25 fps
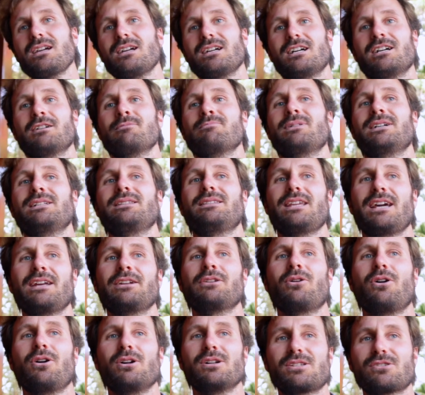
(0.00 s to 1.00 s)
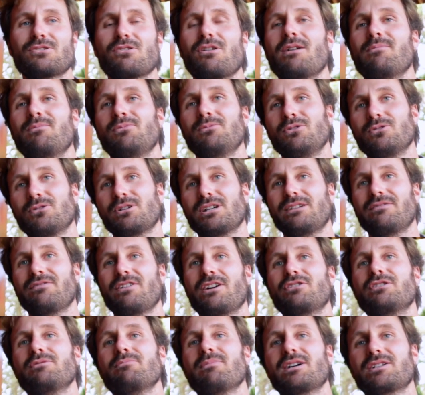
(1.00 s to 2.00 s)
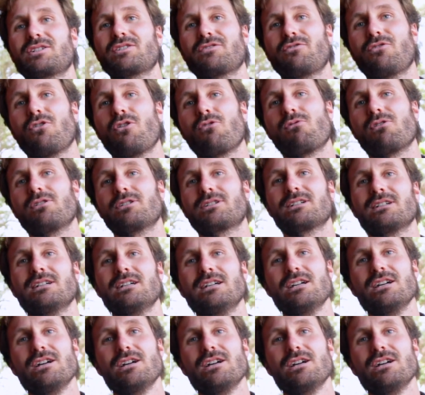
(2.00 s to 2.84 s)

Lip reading: And then also I'm looking very much forward